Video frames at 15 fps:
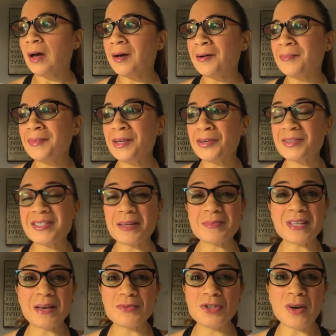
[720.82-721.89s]

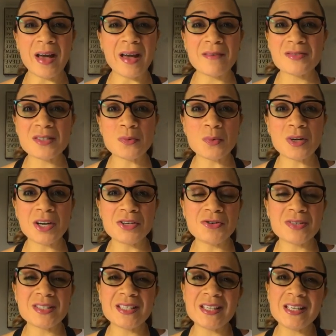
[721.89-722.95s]
sometimes you have someone on
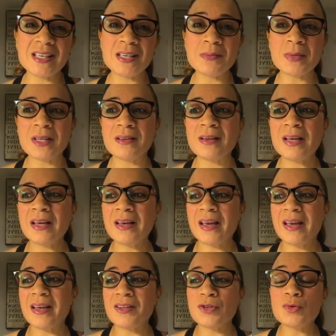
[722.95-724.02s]
your team
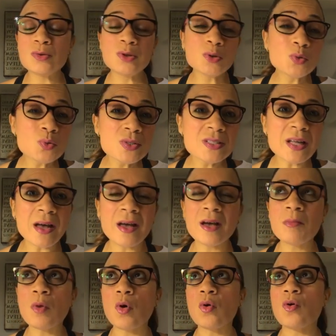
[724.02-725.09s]
and you lose
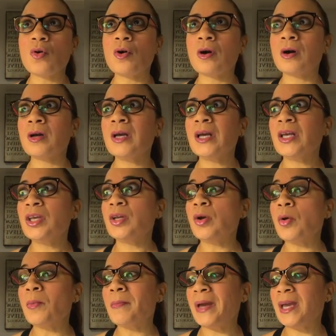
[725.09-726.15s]
them, or,
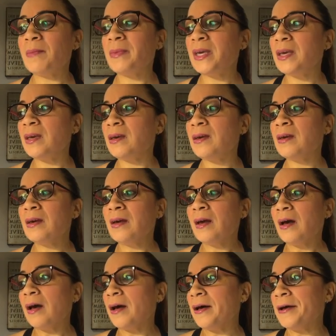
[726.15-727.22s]
maybe
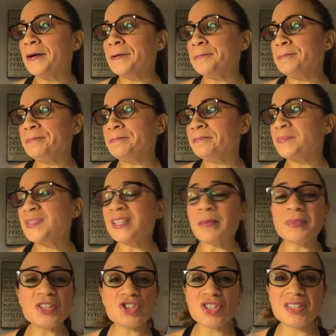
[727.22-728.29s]

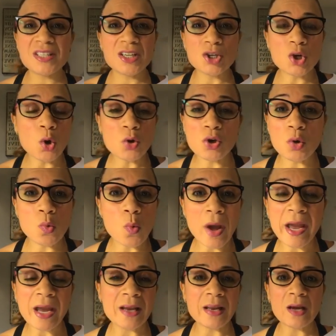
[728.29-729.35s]
something just didn't go your
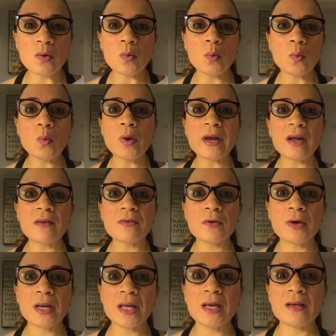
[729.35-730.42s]
way, like
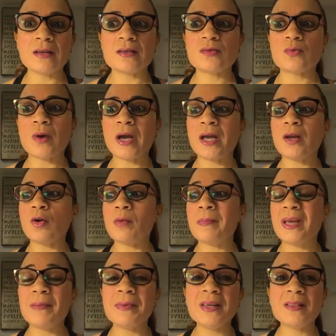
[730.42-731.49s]
whatever it is, right? Or
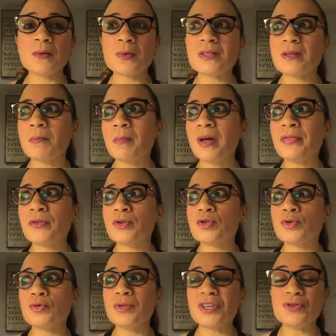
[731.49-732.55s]
maybe there was a month or
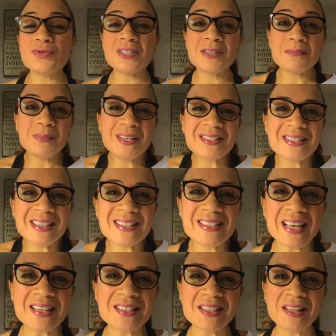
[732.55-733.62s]
two that you didn't meet
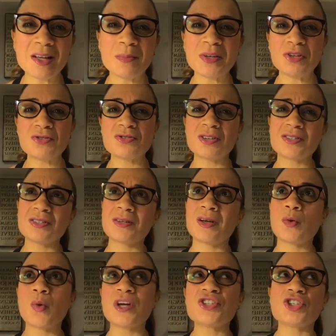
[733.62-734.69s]
Success Club and you start to
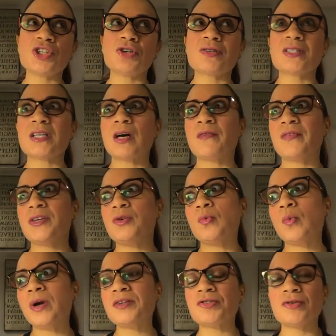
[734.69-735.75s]
question yourself and you
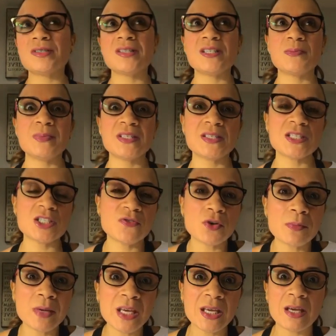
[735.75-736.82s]
wonder, is this business
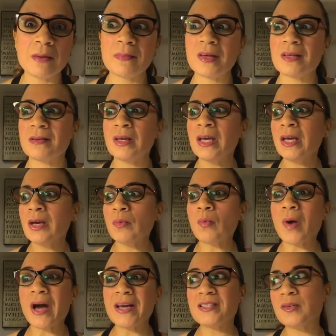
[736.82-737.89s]
for me? And
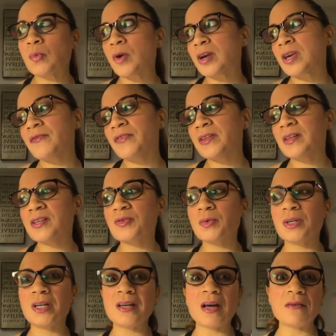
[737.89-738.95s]
why is it working for this
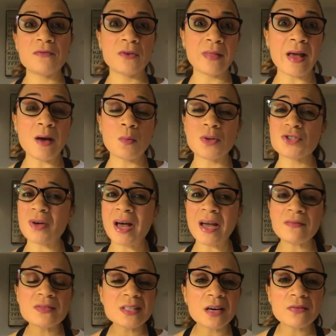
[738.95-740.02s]
one and not for that one? So
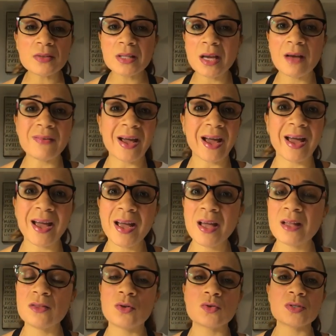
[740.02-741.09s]
I definitely have
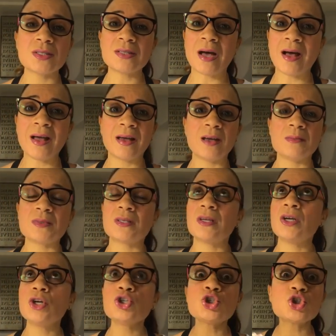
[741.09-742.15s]
had those times.
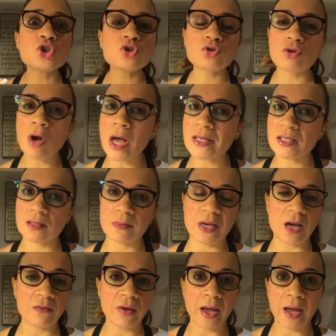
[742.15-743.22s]
Trust
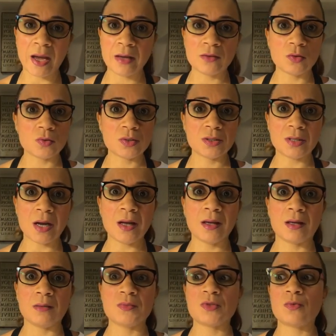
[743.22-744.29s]
me, I've had those
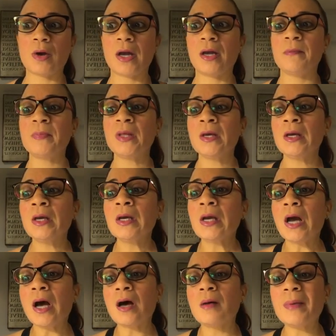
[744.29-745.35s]
times, right?
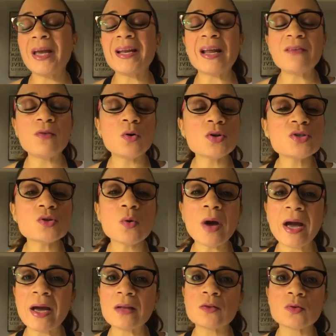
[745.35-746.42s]
And I've also
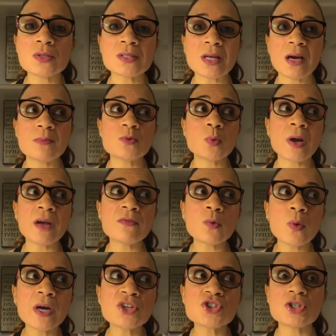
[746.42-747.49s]
had those times where I've
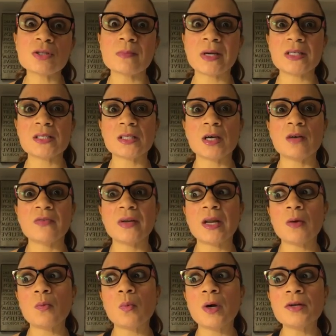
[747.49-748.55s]
questioned myself and
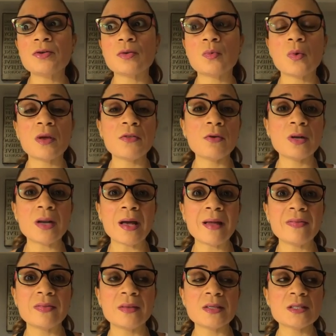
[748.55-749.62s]
I wonder whether or
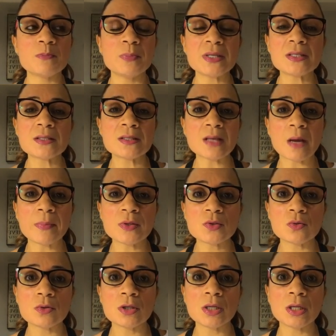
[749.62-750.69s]
not this business
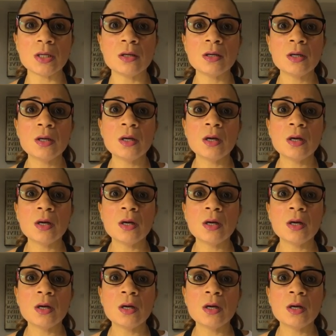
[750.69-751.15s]
opportunity